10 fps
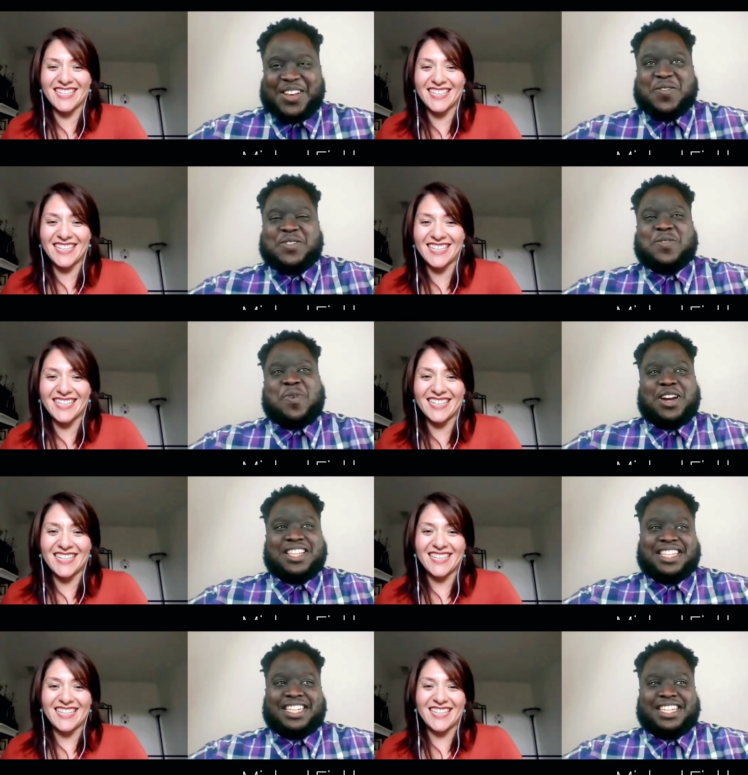Speaker 1: so so
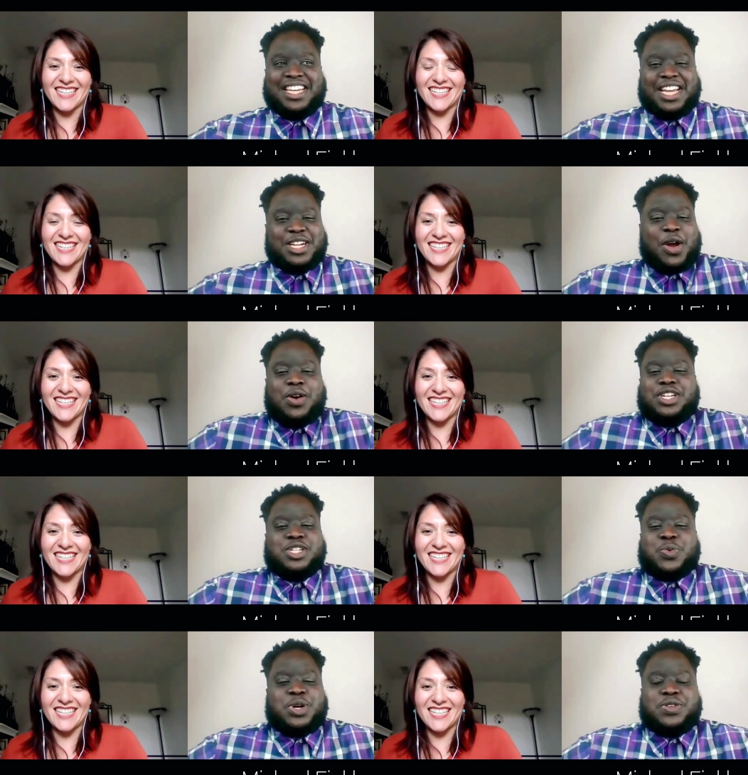Martha,
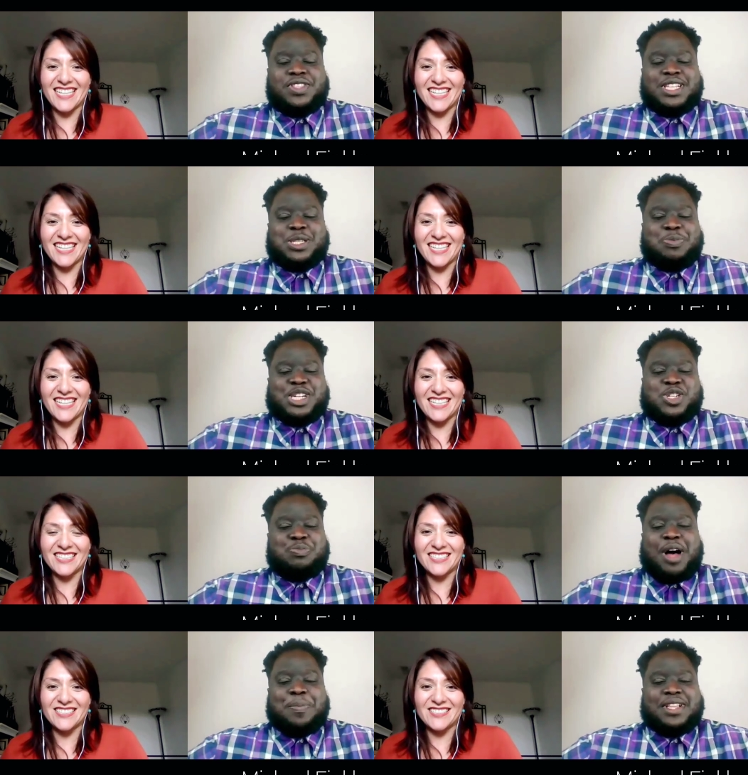encouraging words for this
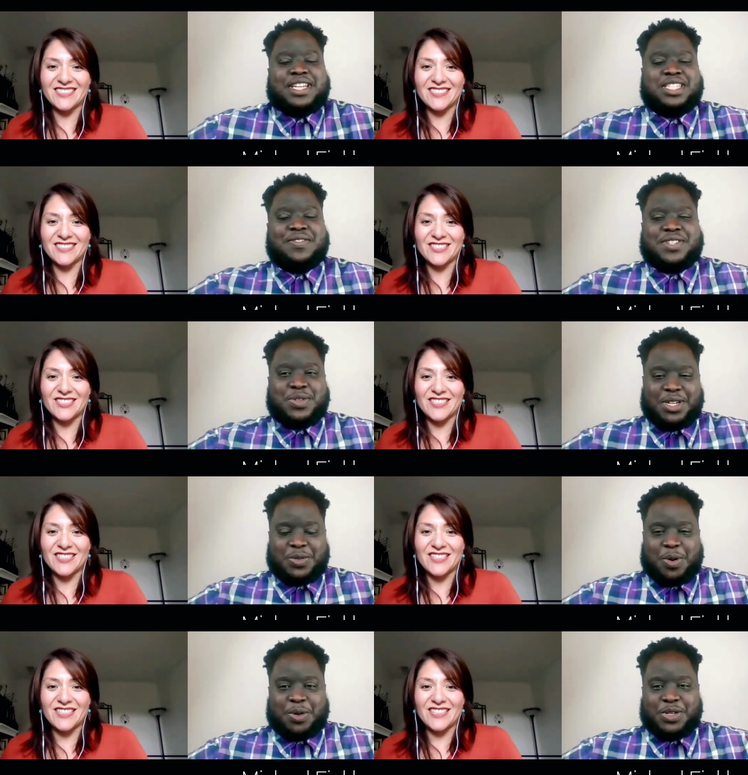special population of
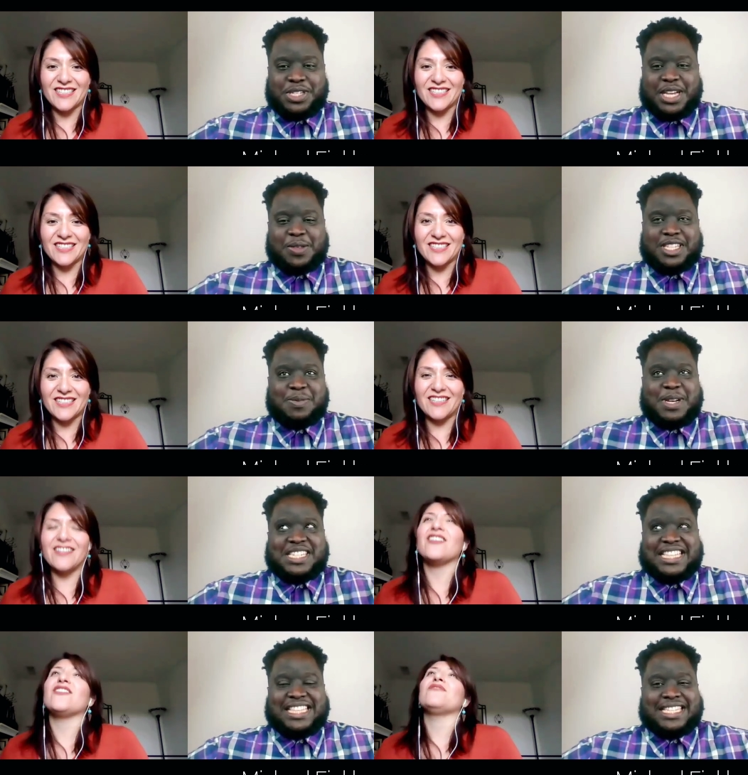students. What would you tell them,
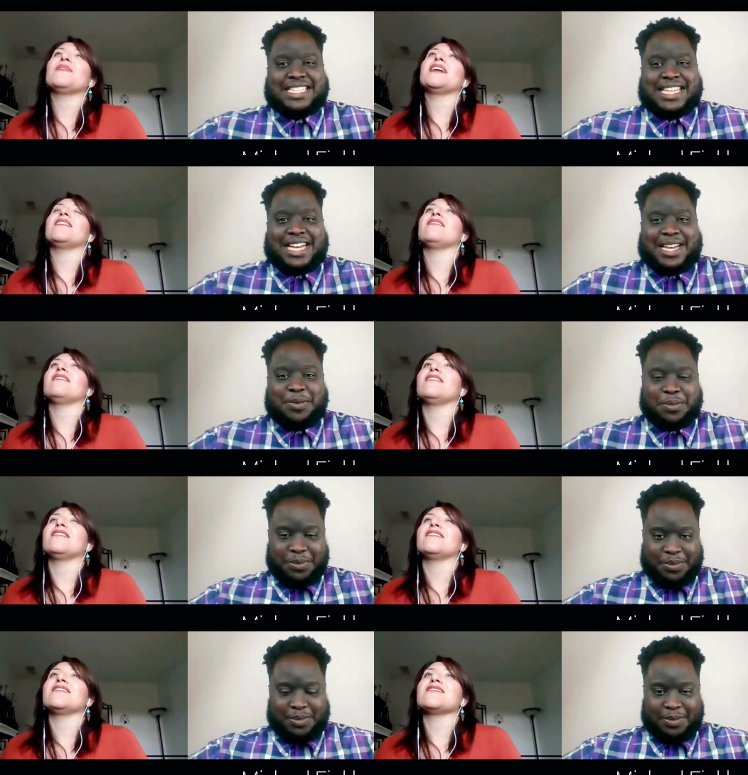especially oh in this time?
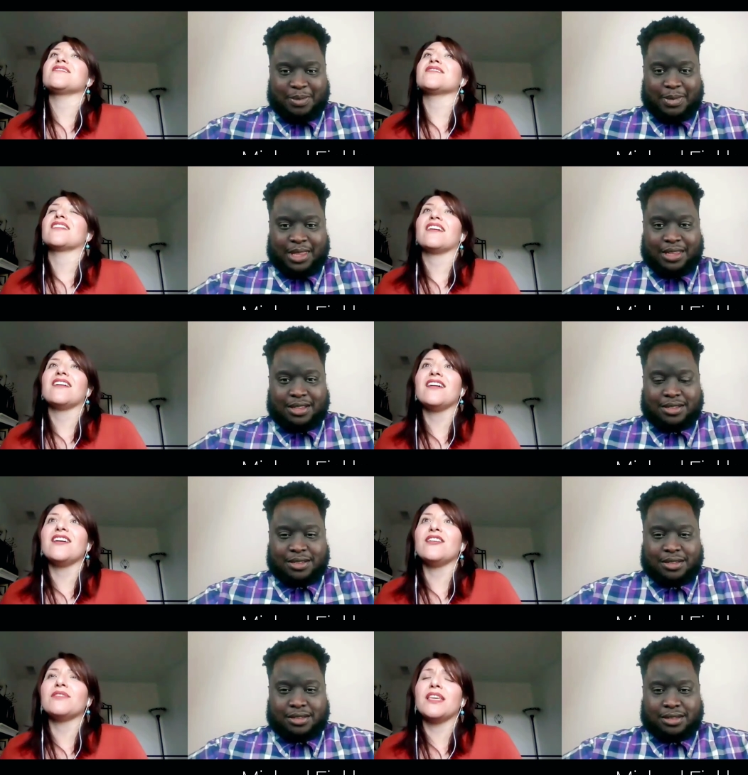
Speaker 2: Gosh.
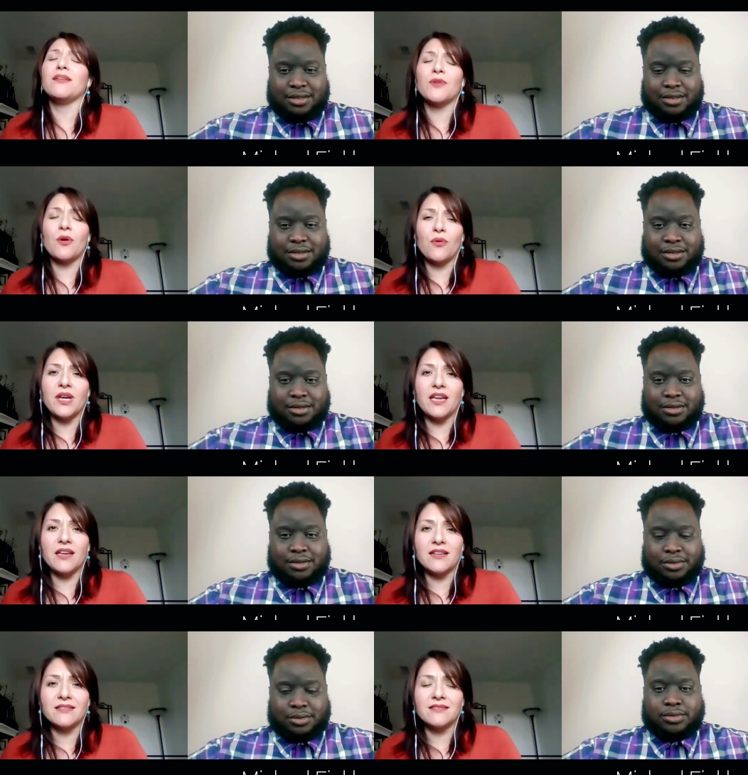Um, keep
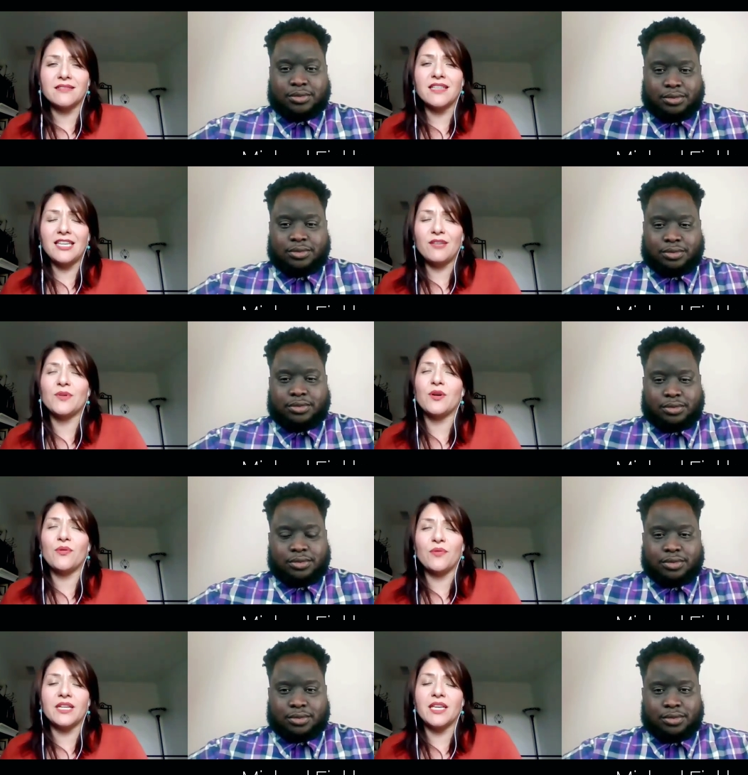going. Keep
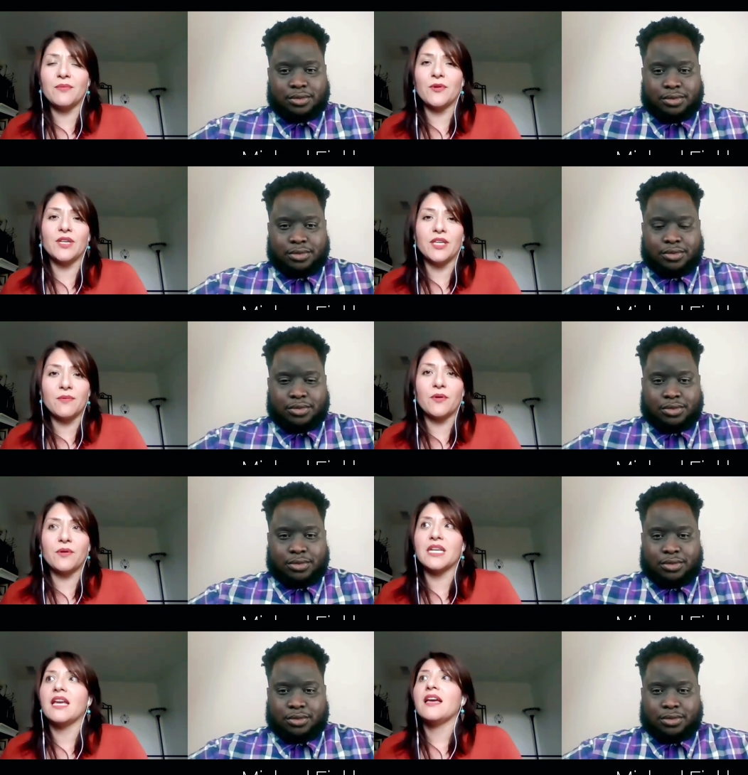going, keep going, keep
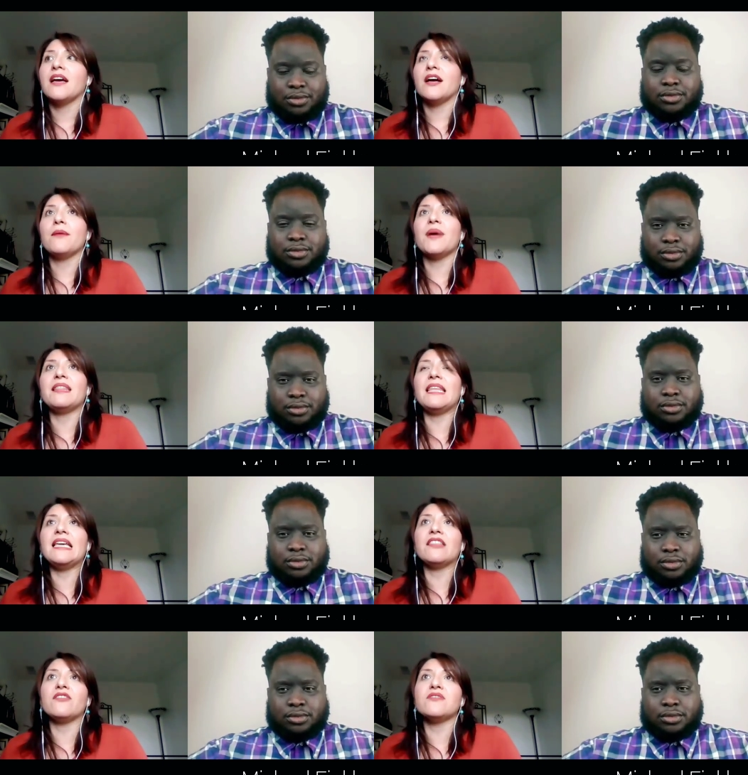going. Um, I
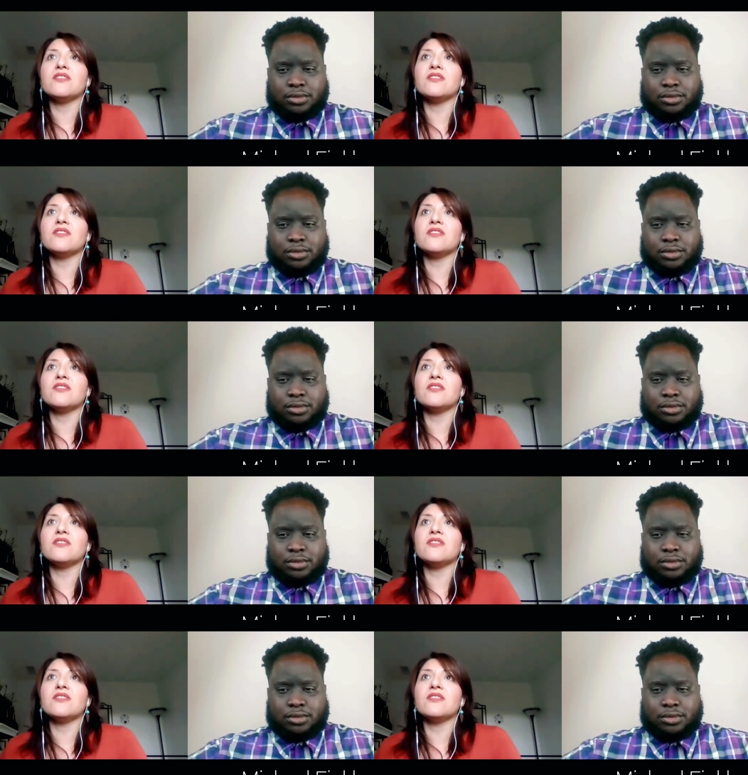think there's a